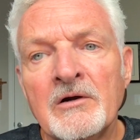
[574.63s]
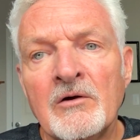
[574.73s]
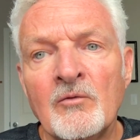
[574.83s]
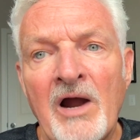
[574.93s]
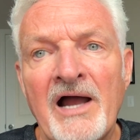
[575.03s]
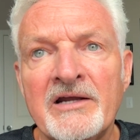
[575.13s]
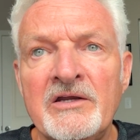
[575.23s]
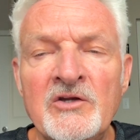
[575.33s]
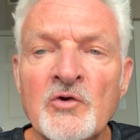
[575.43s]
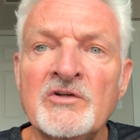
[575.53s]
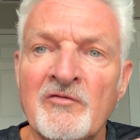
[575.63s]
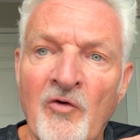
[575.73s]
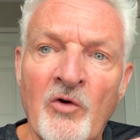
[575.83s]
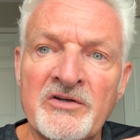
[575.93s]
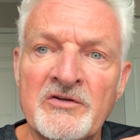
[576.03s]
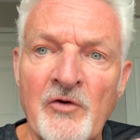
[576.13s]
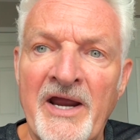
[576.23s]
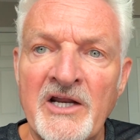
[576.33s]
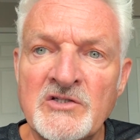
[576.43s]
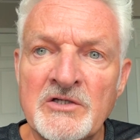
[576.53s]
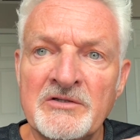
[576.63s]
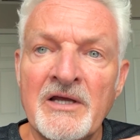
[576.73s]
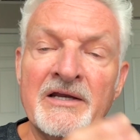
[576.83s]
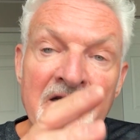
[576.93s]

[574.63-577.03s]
Rock, your divorce strategist.